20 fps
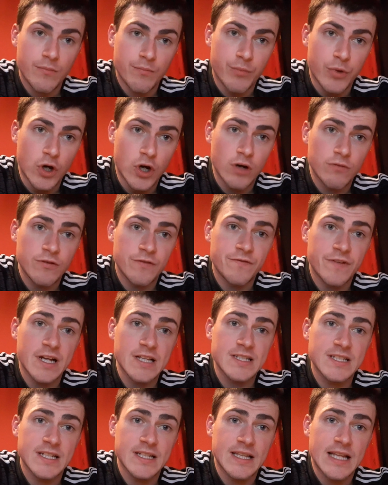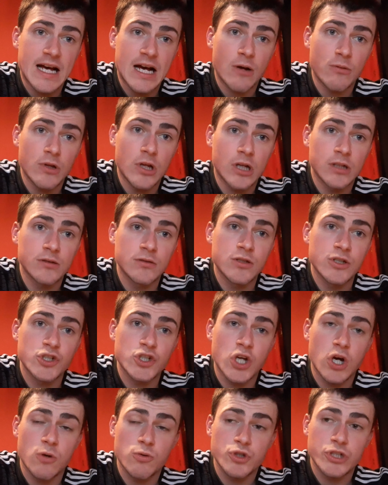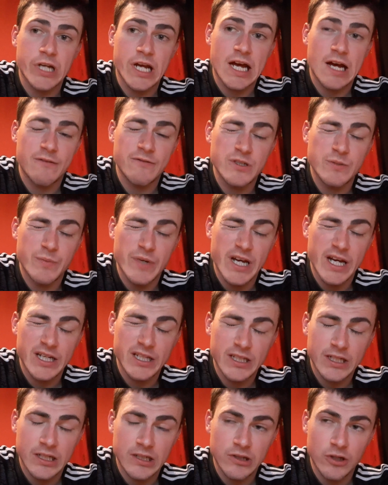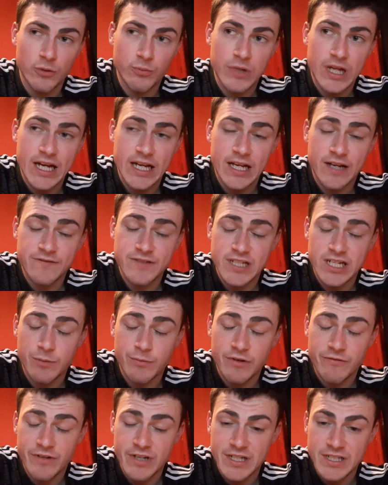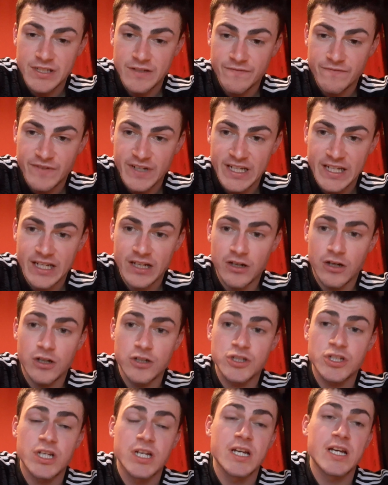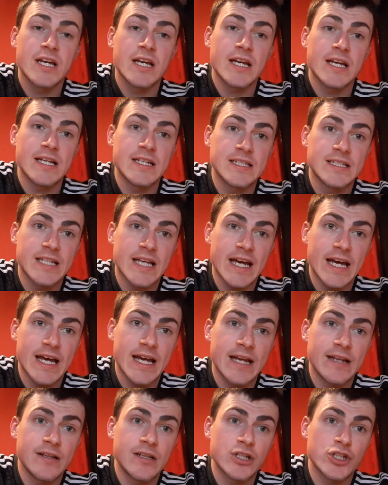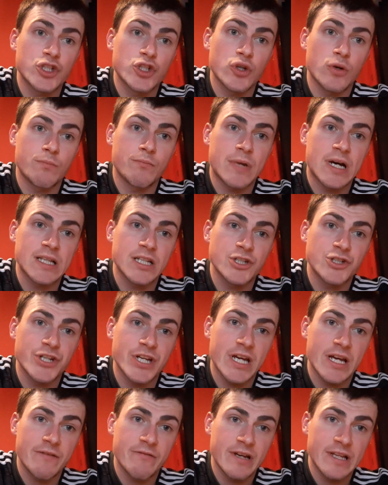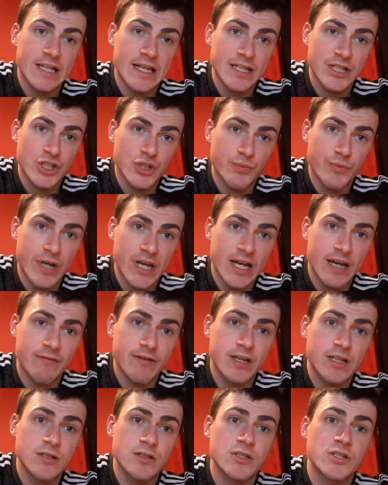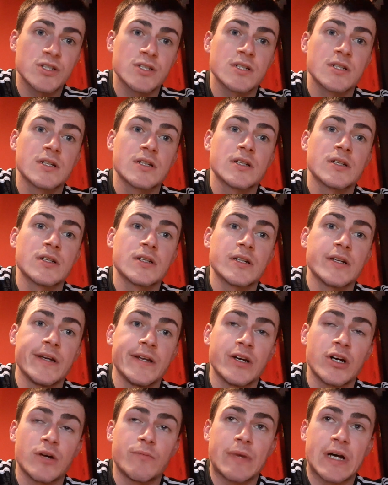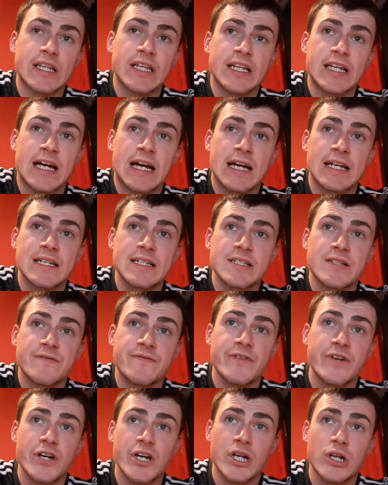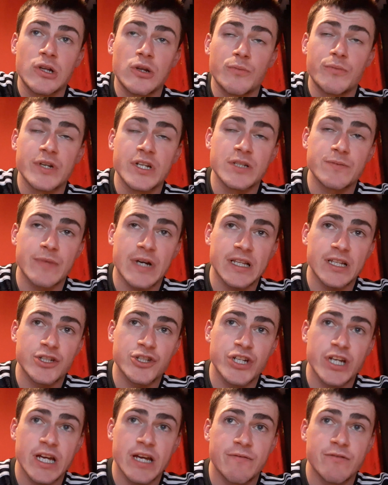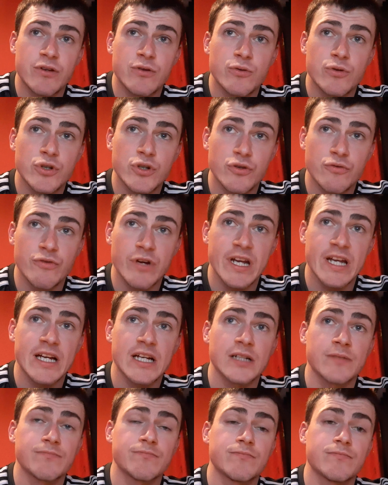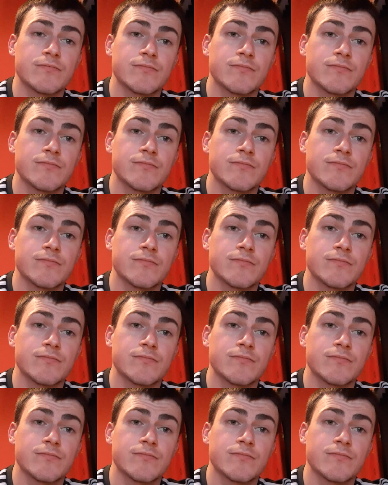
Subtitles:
But reflecting now on Solskjaer has been at the club, like I've said on my recent videos, he's gained some managerial experience. You know, Man United is the third club in his managerial career.